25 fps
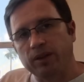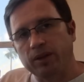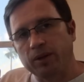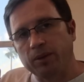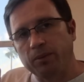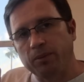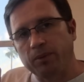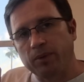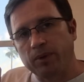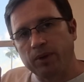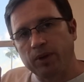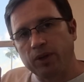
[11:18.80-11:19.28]

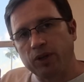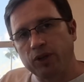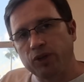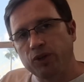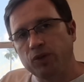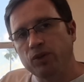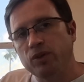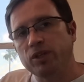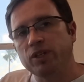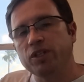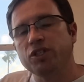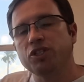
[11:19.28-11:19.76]
the
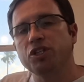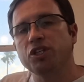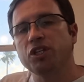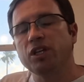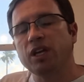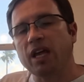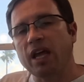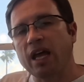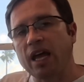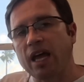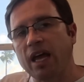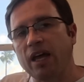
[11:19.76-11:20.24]

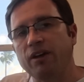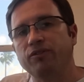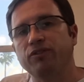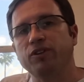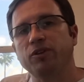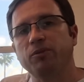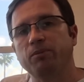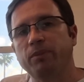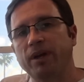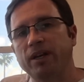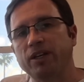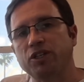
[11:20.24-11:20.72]
Unigine
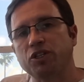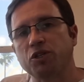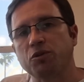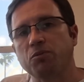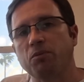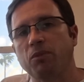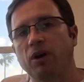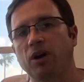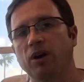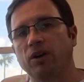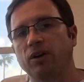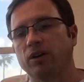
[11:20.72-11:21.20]
Heaven
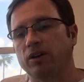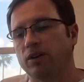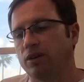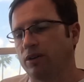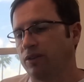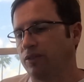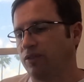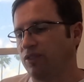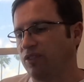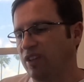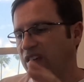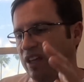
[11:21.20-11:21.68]
benchmark,
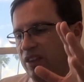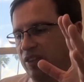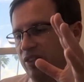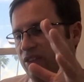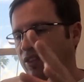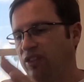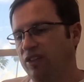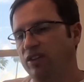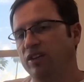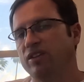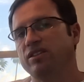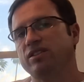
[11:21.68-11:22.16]

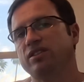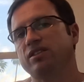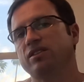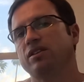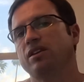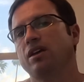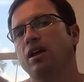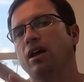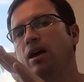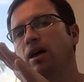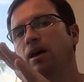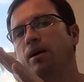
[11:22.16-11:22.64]
than
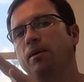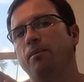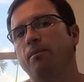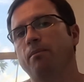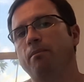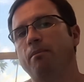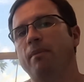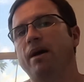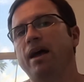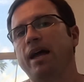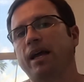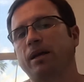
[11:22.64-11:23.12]
this
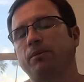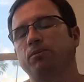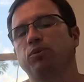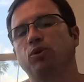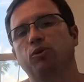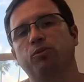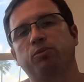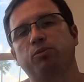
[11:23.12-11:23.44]
MacBook